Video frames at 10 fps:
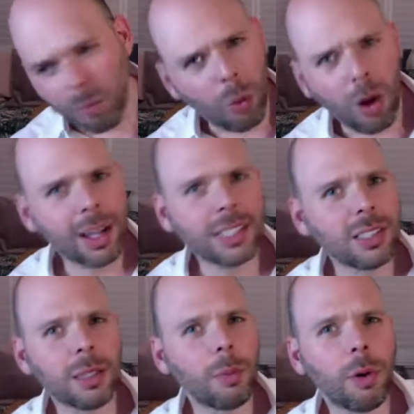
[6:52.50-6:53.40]
work
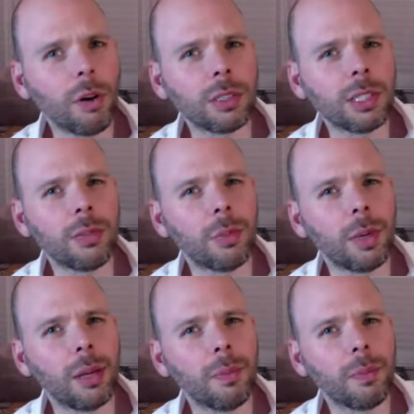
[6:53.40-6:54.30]
isn't the priority for
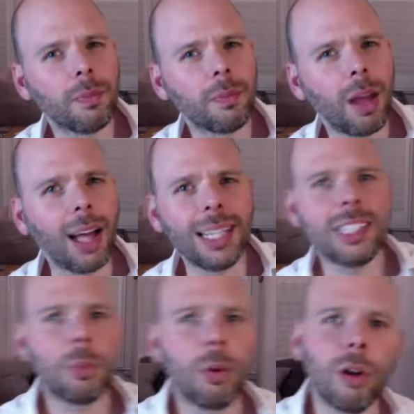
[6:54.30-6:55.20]
me. I
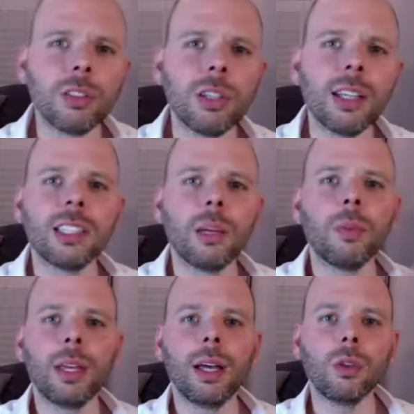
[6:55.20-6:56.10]
need to prioritize
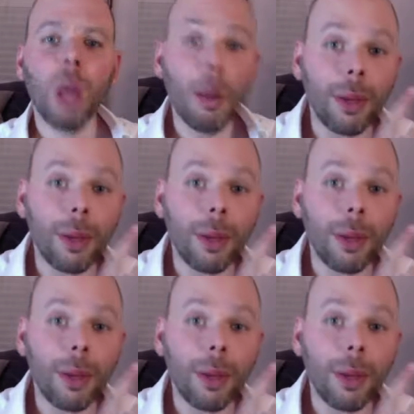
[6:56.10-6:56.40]
something else.